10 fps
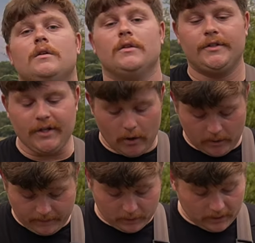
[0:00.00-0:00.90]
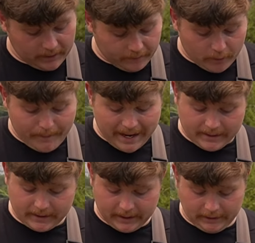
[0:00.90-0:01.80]
So if you're looking for a
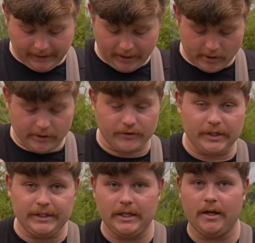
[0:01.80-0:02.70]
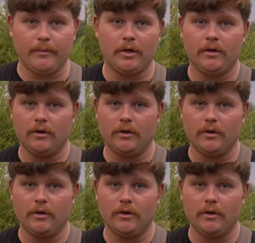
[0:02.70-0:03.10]
bag that can carry your CCW,